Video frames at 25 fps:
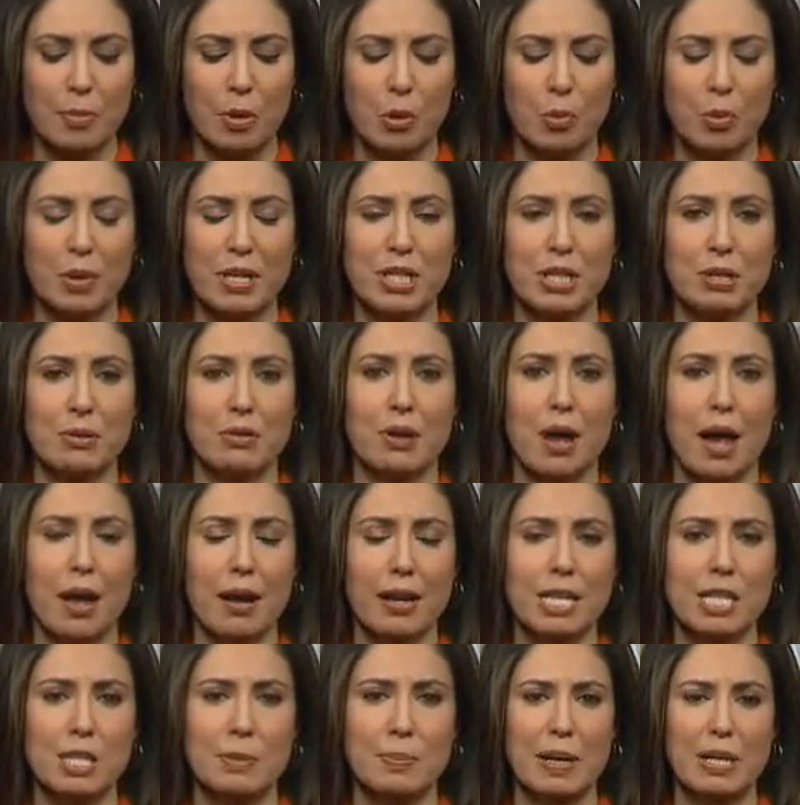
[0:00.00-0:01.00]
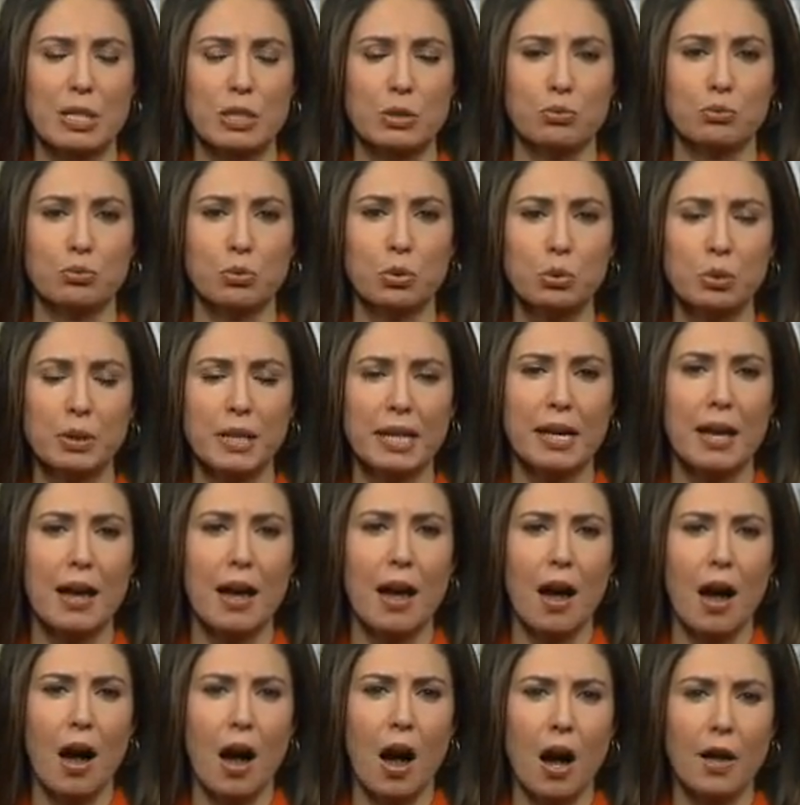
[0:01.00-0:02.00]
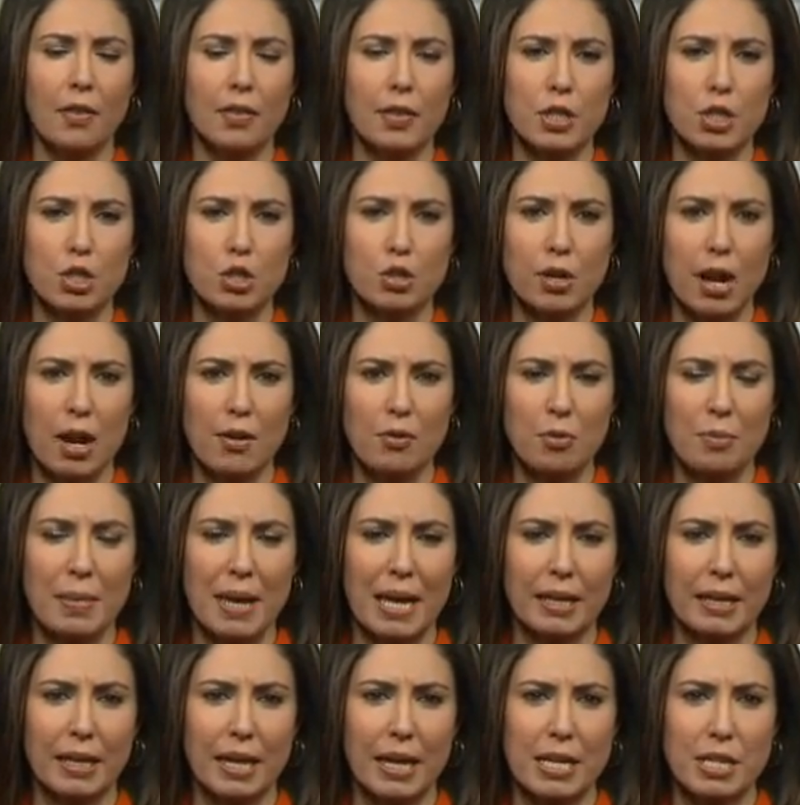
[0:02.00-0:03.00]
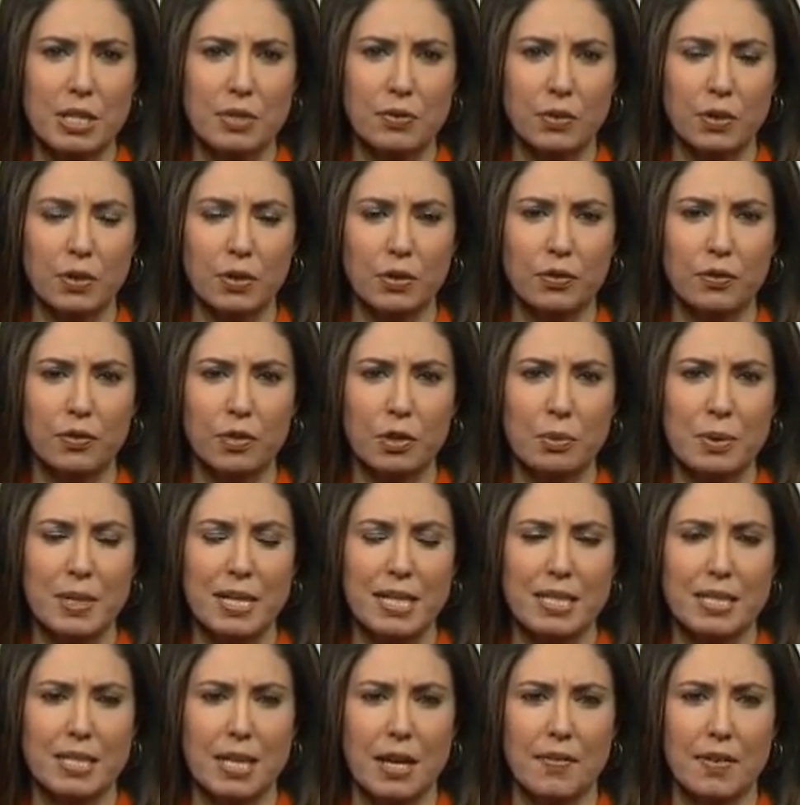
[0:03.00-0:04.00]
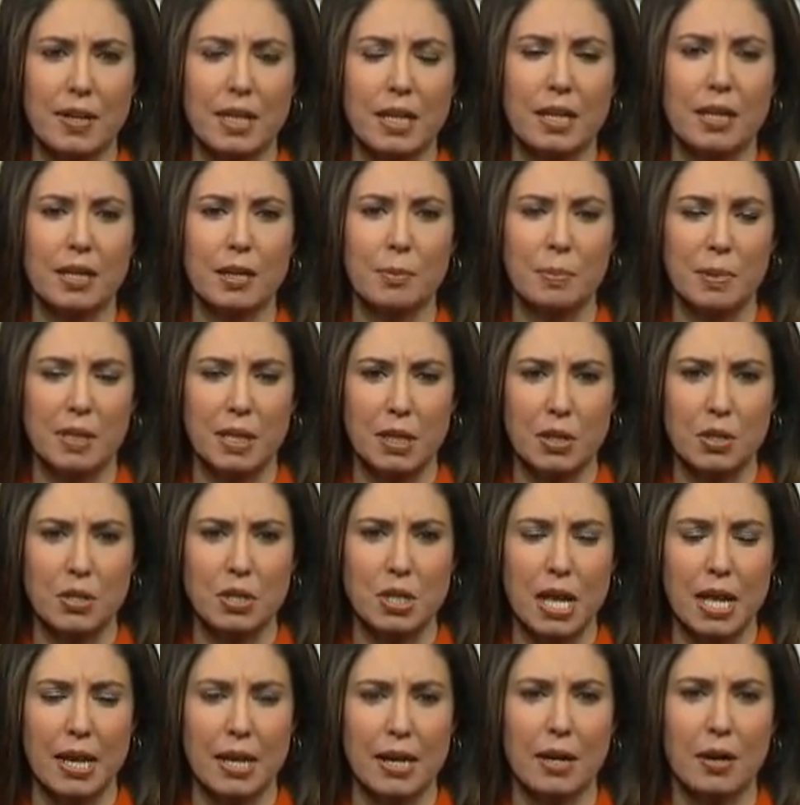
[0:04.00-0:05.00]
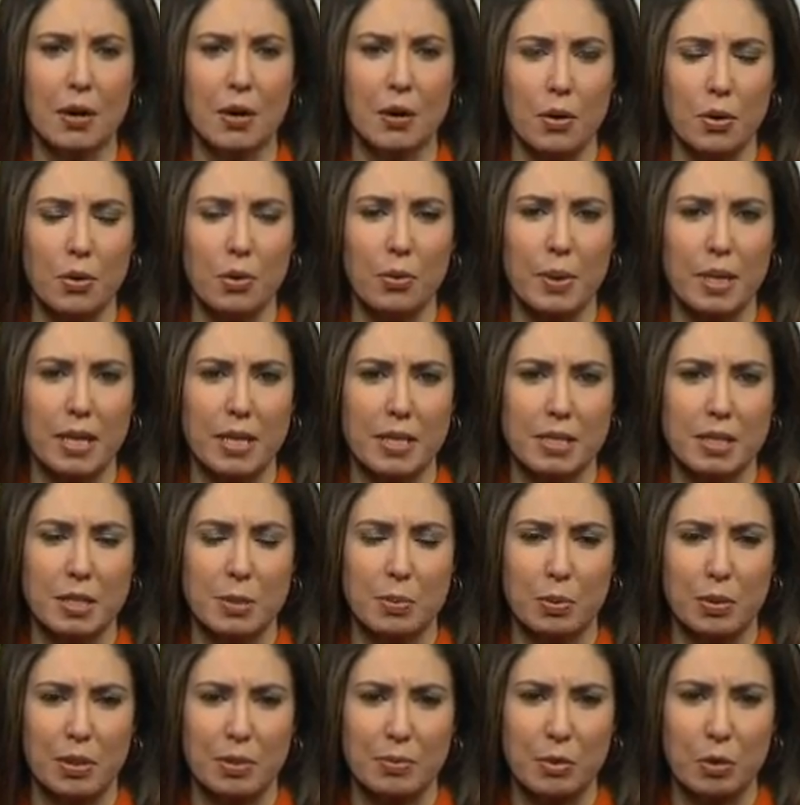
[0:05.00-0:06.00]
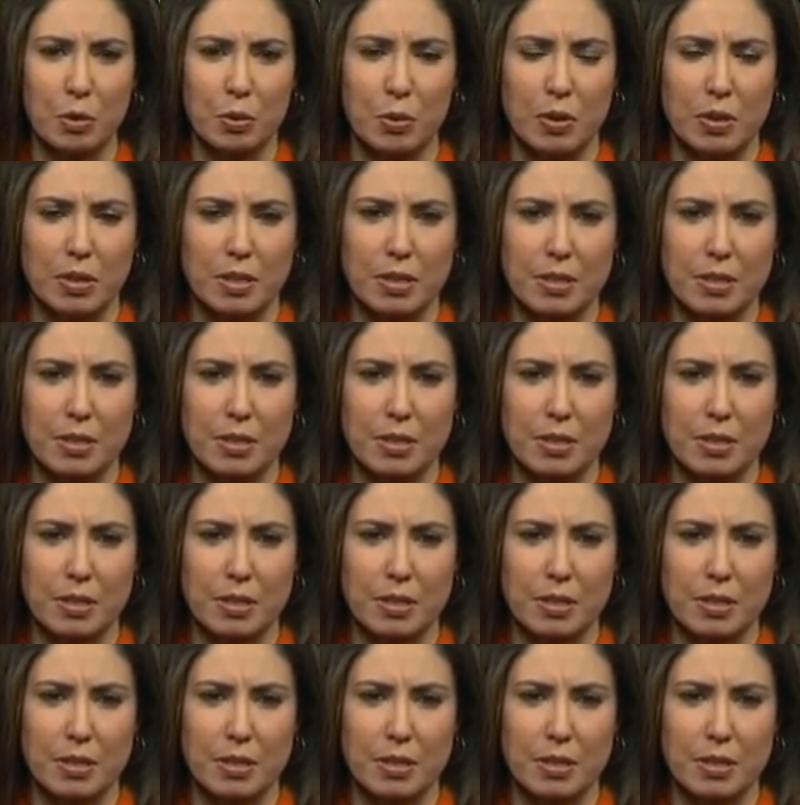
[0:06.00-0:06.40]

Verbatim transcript: We do not expect a ruling on this travel ban case for a few weeks, David. It appears headed all the way to the Supreme Court.